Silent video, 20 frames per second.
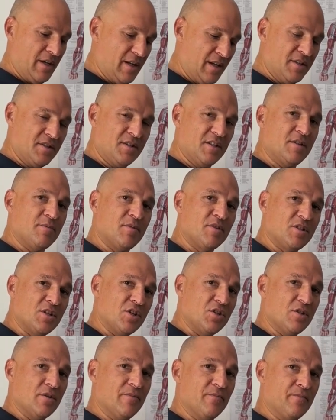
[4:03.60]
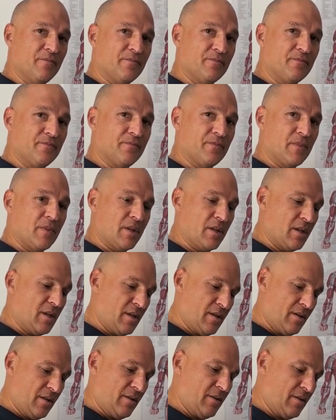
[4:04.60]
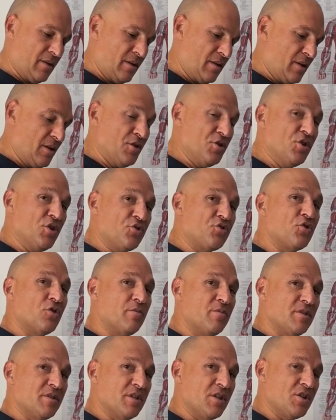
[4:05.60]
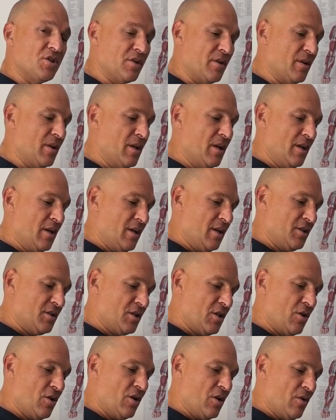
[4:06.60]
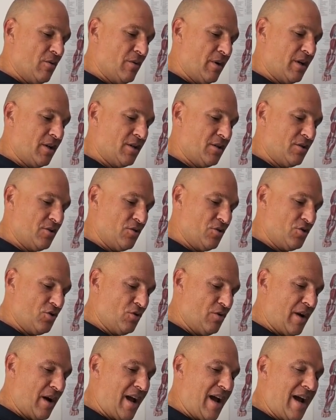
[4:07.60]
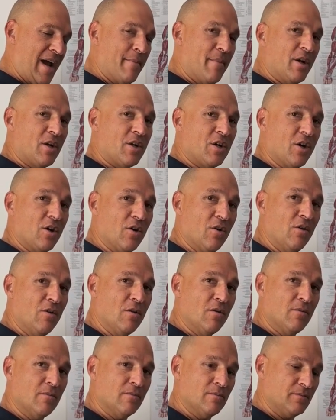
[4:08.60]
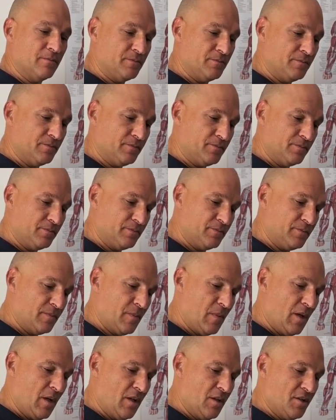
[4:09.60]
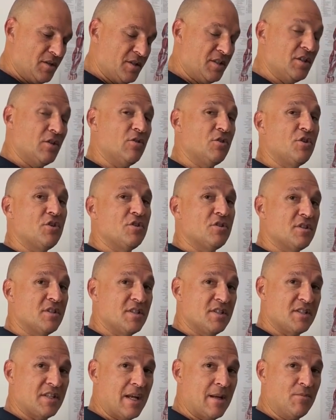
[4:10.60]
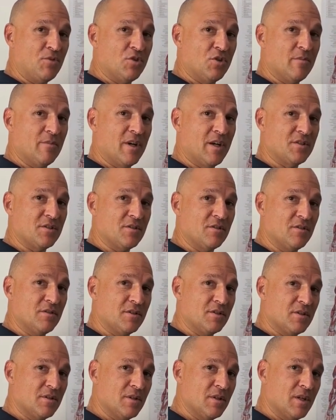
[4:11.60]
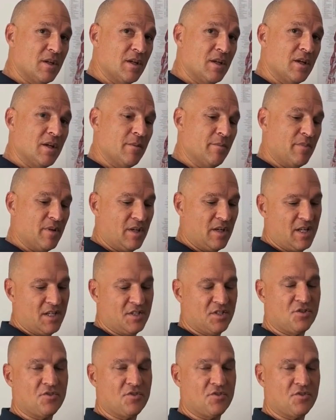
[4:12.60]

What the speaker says: it's this position, the neutral position. So we could do a hammer curl, still uses the same two muscles, but less